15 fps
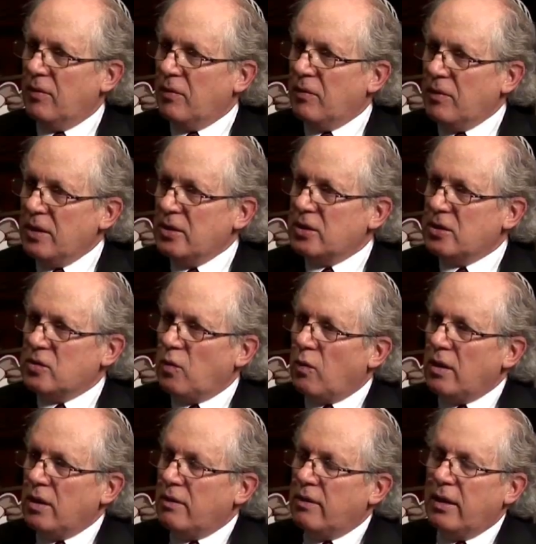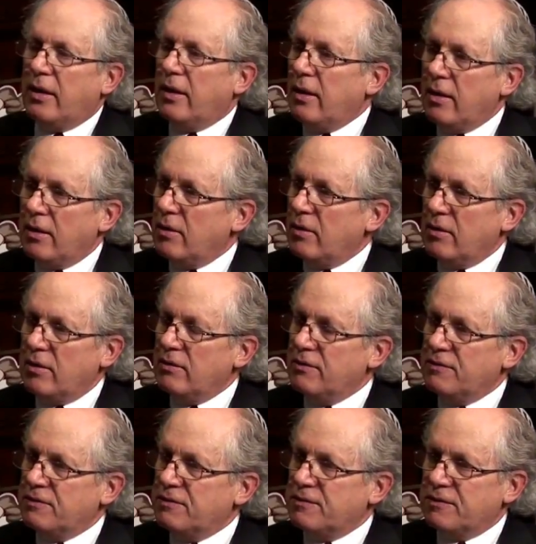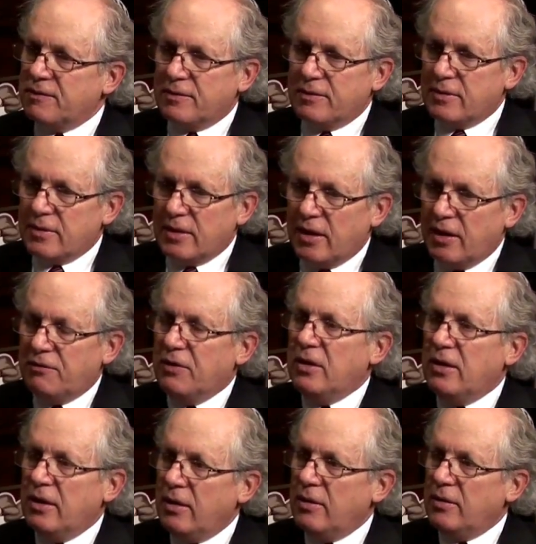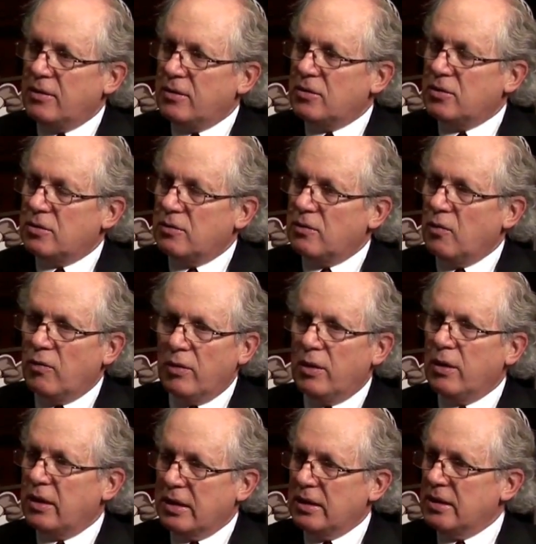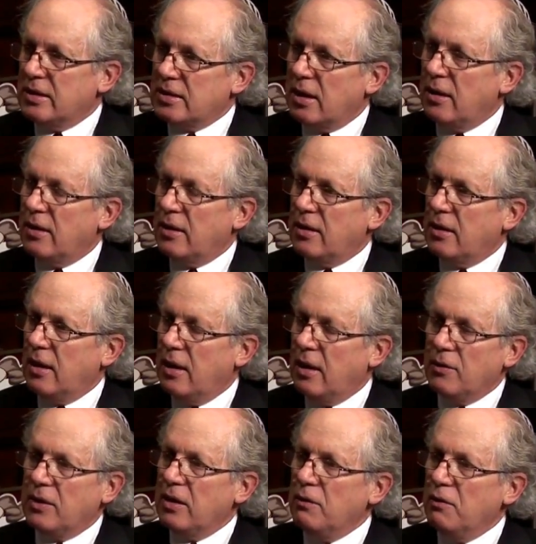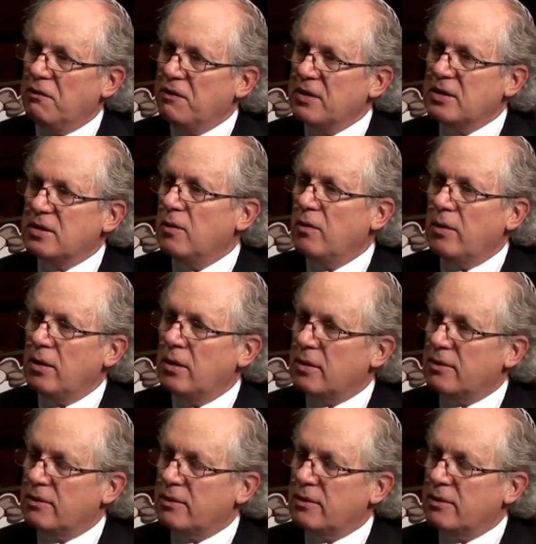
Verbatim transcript: We just want to take care of everyday work and it's hard. How can we fix the world?